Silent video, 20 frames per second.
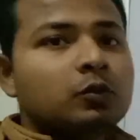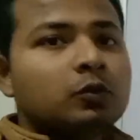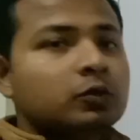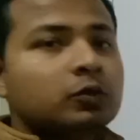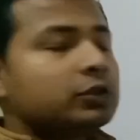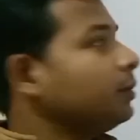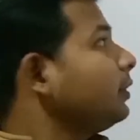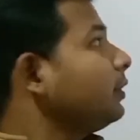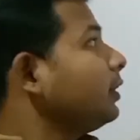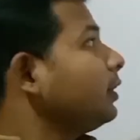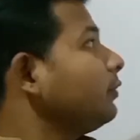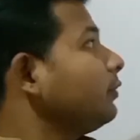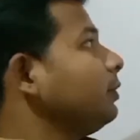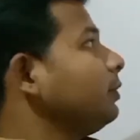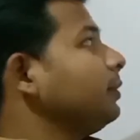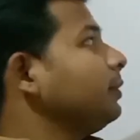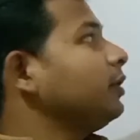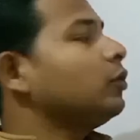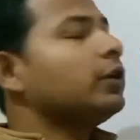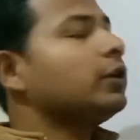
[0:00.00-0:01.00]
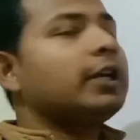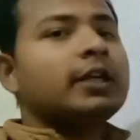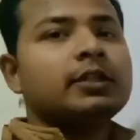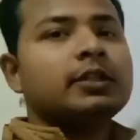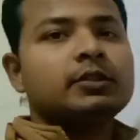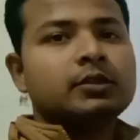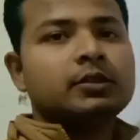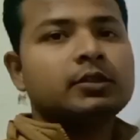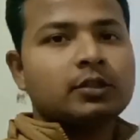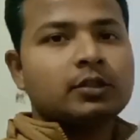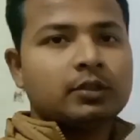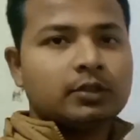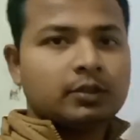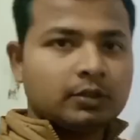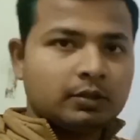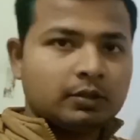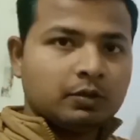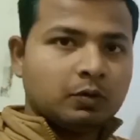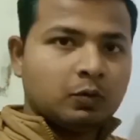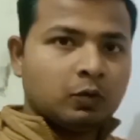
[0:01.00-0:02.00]
Then those number will be known
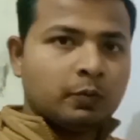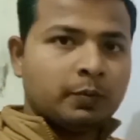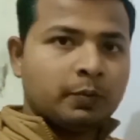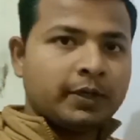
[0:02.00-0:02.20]
as